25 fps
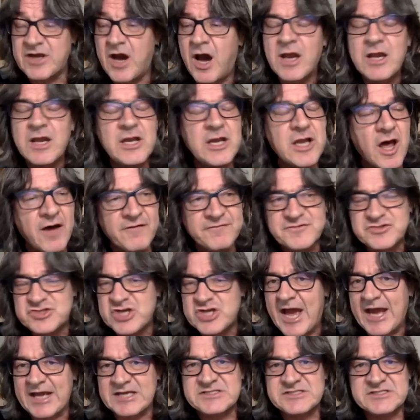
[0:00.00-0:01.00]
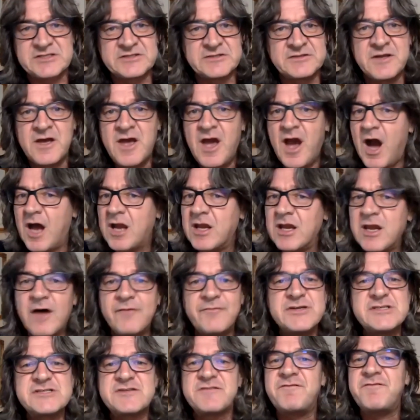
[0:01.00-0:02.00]
I love Jackson. I love
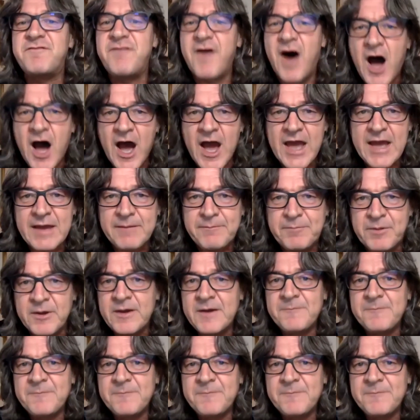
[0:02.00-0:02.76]
his vibe.